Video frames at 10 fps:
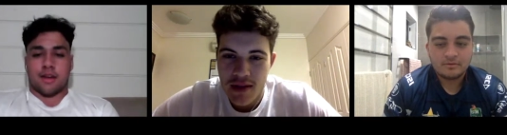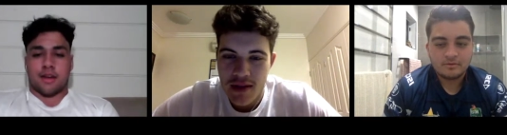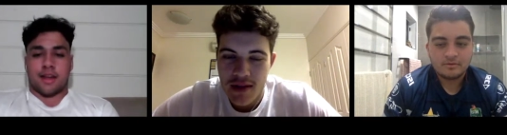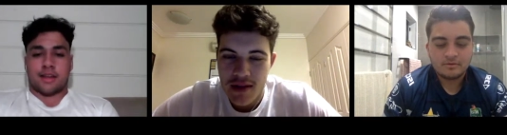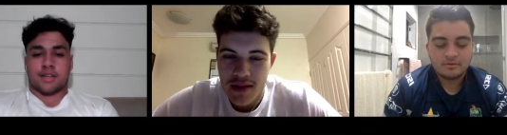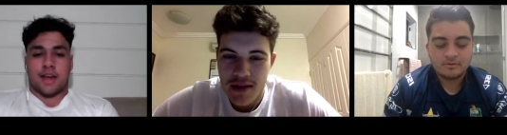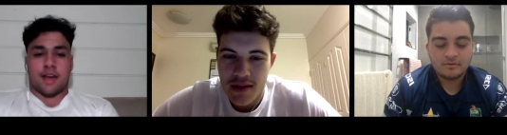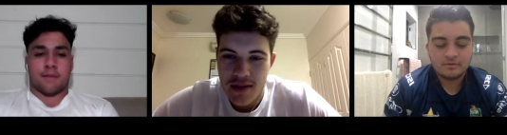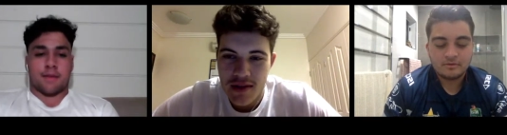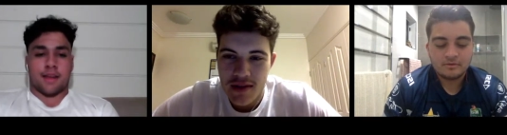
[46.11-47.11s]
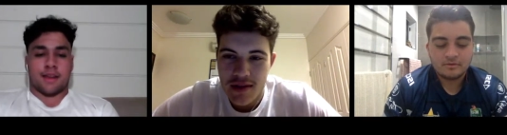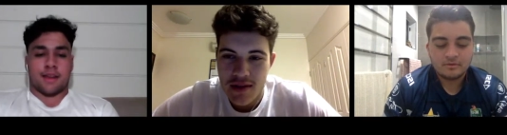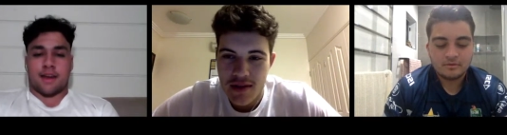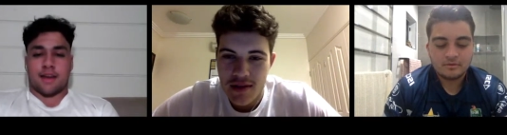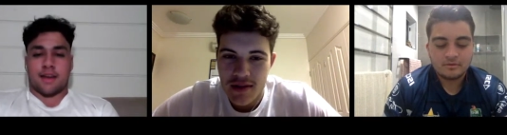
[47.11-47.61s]
Speaker 1: on each game,
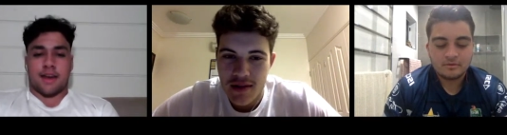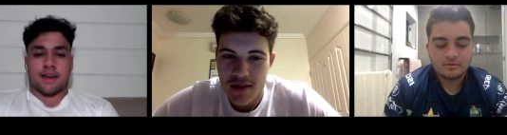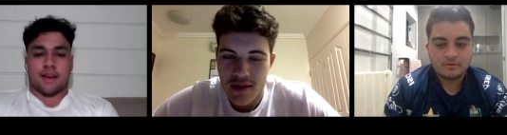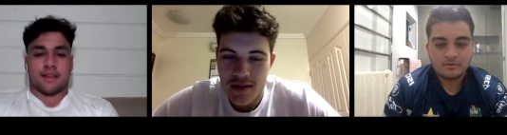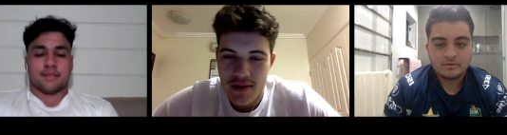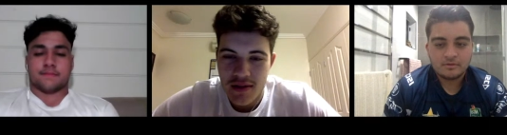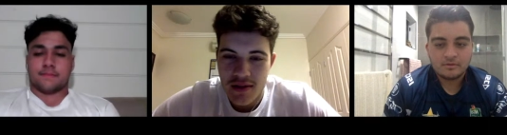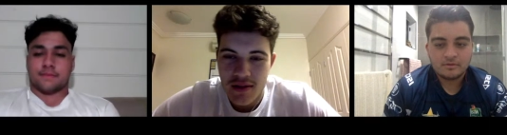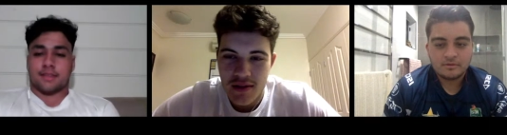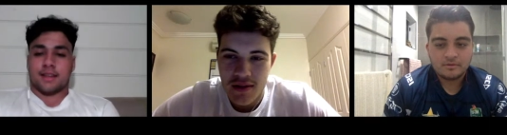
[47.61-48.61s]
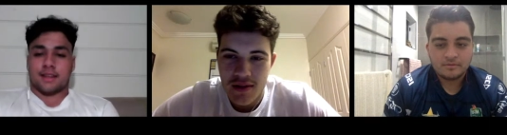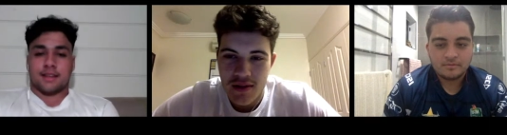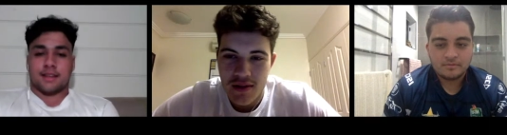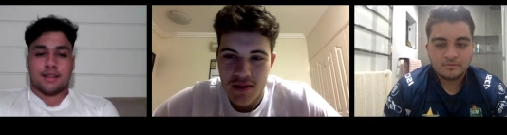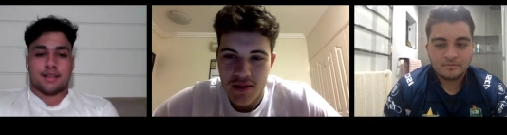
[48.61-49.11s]
and uh, yeah,
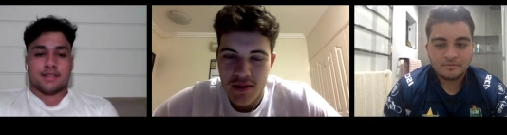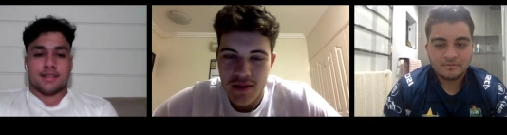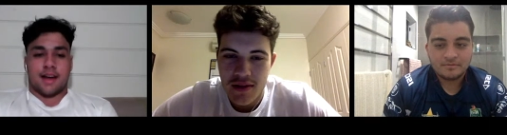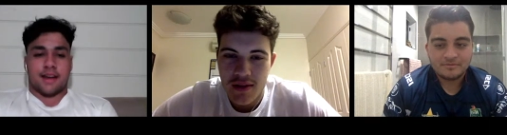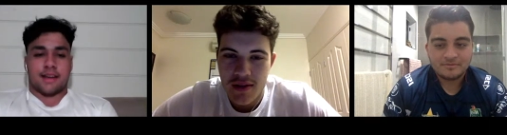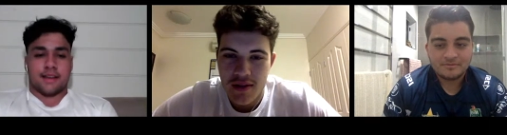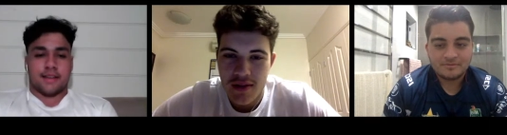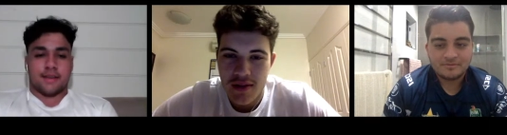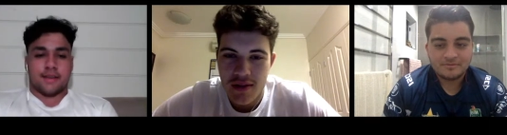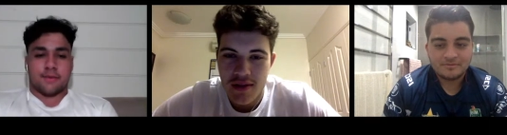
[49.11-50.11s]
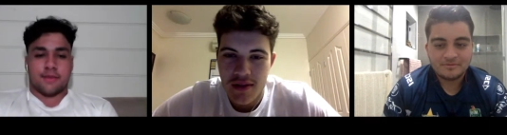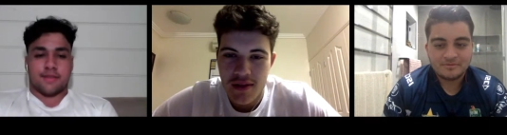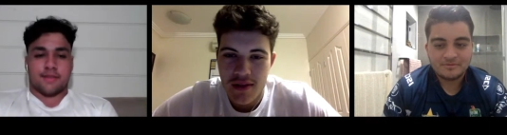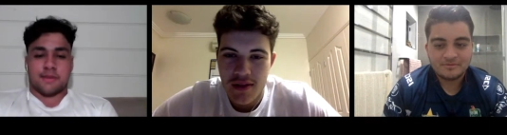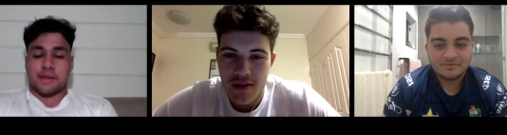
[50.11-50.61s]
starting
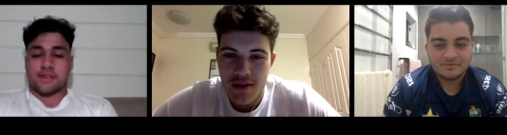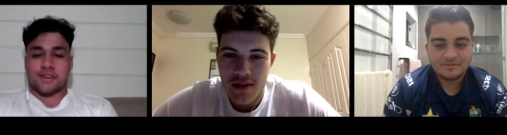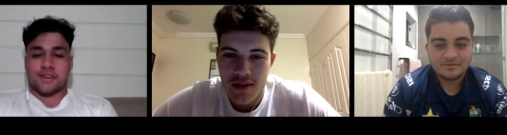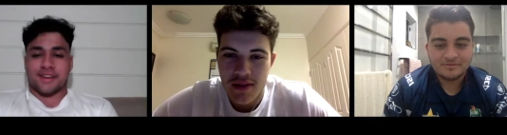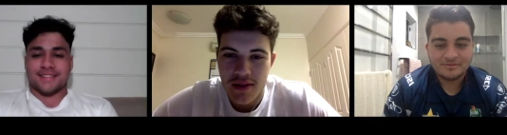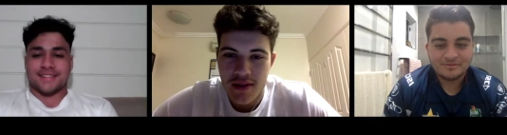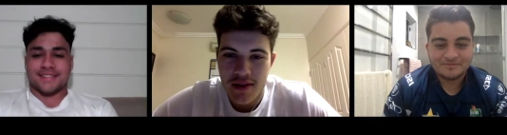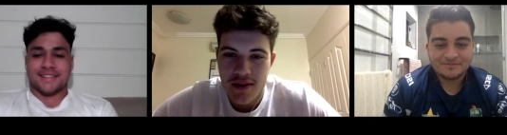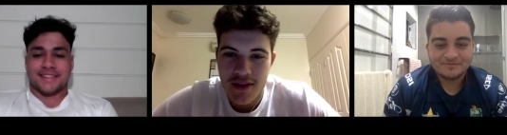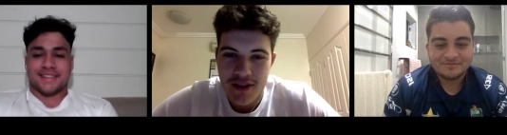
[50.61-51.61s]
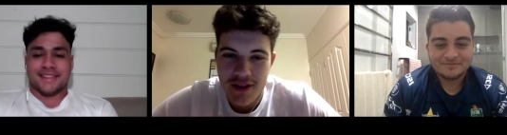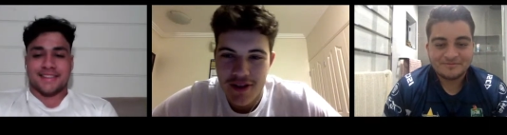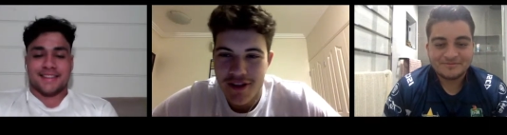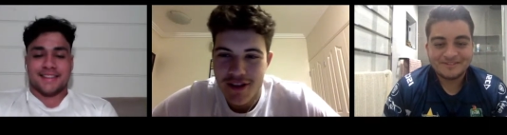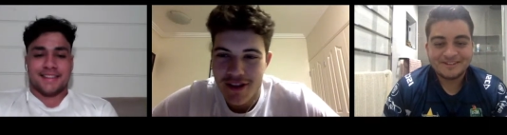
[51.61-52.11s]
with Dimitri.
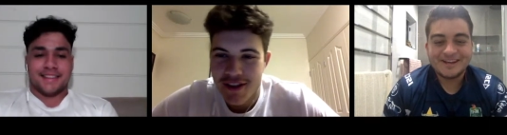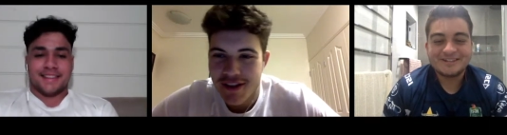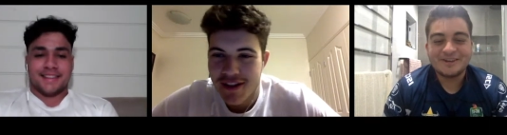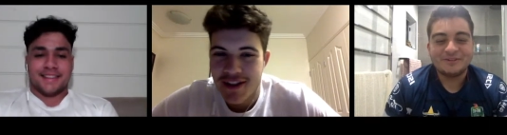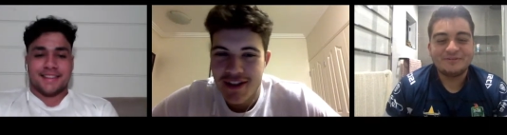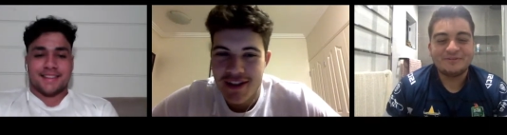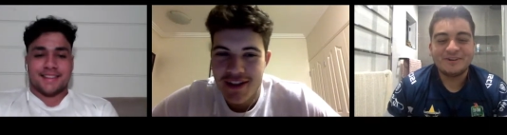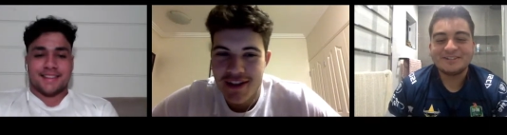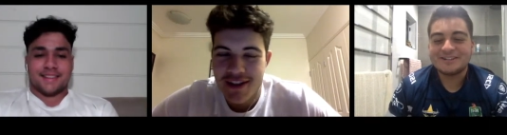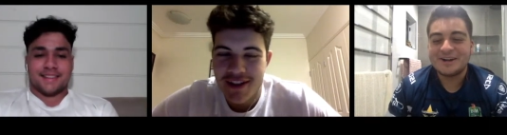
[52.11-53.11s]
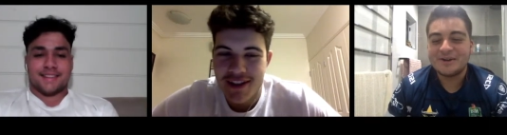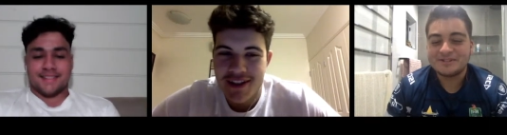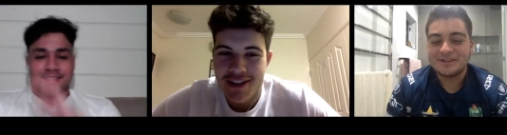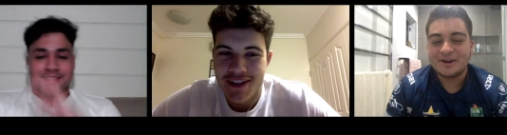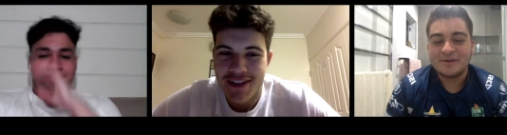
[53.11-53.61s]
Speaker 2: Yeah, so the first game was
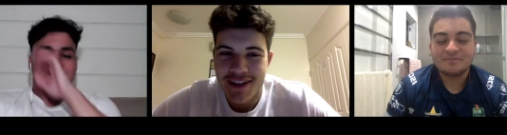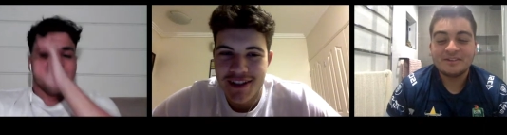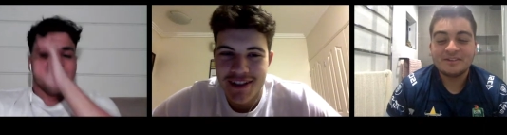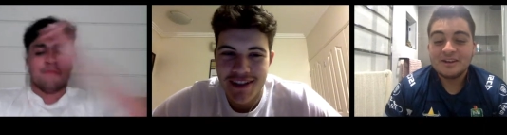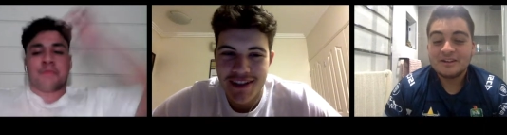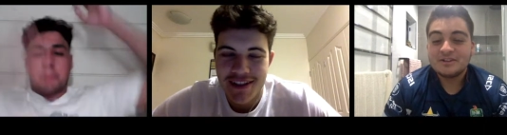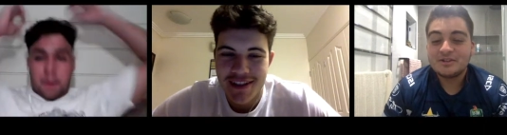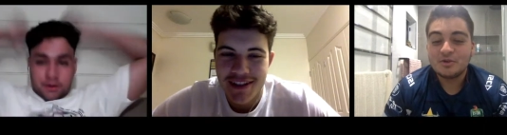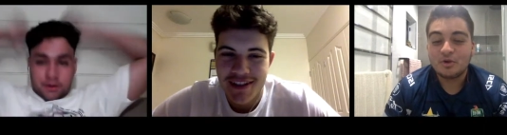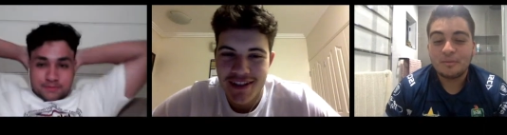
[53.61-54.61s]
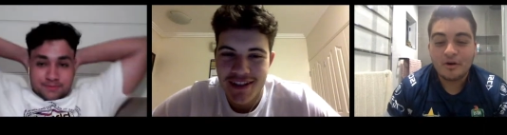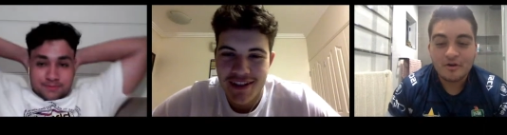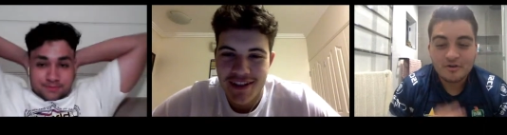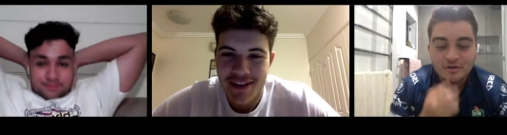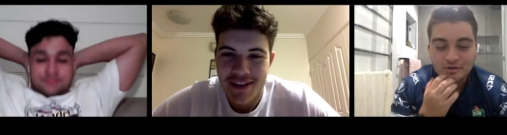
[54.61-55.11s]
um, Storm
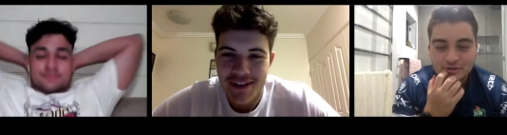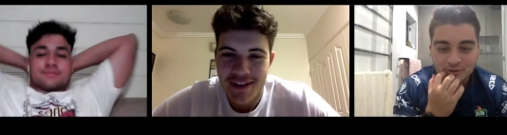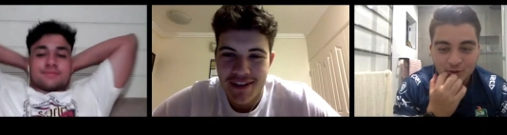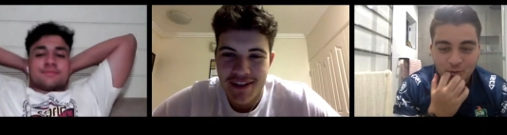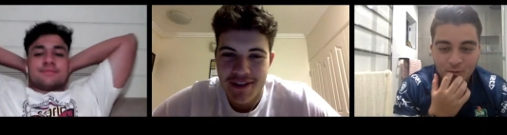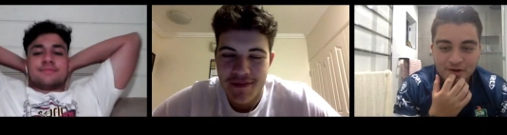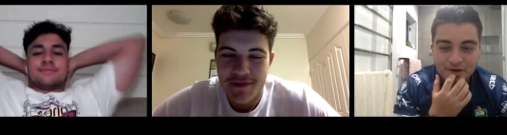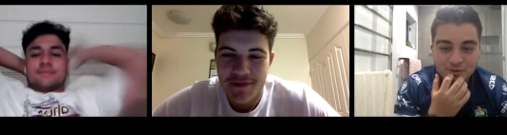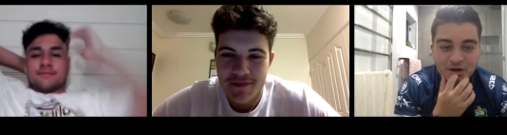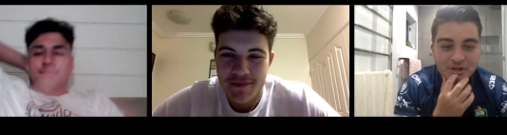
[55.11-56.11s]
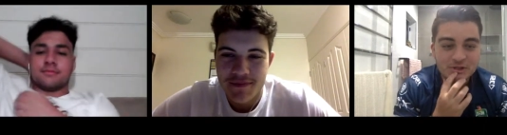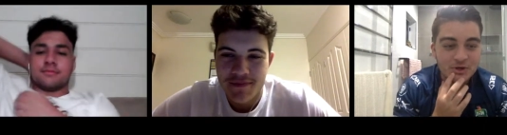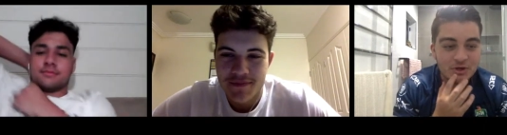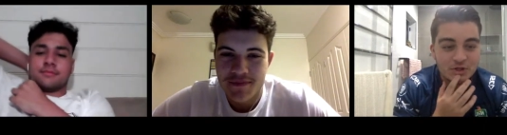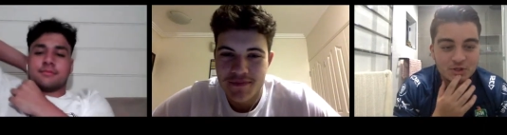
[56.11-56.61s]
Broncos. Storm won 22
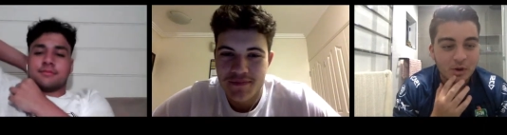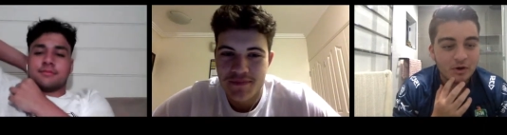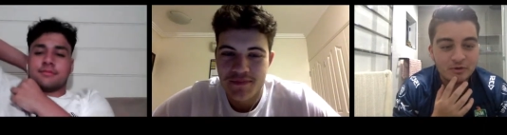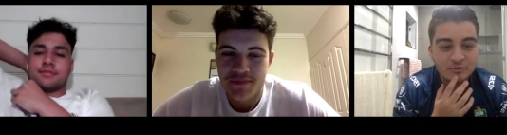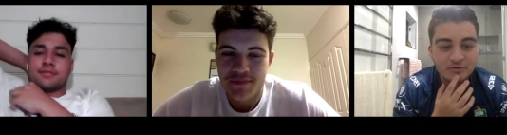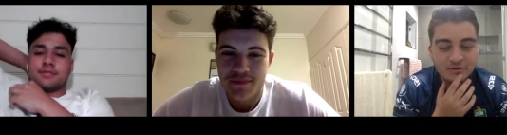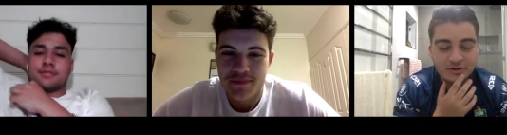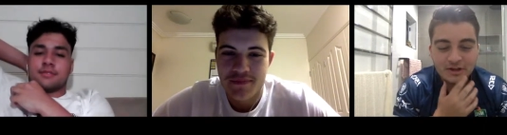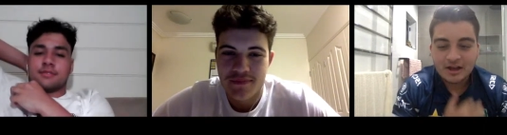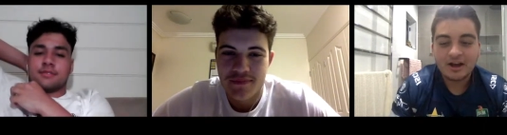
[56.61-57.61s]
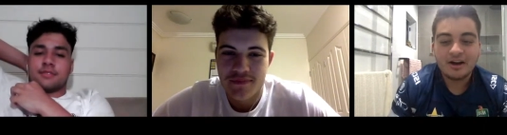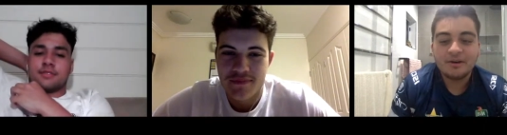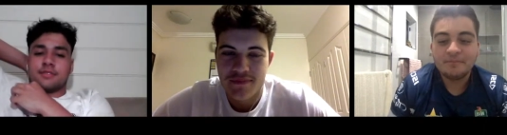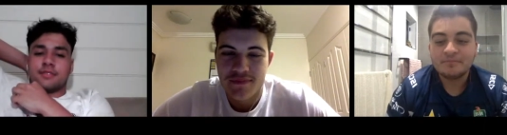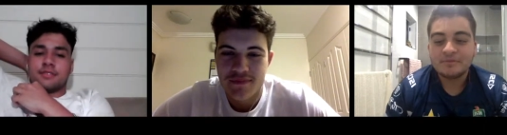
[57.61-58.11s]
to 12. Um,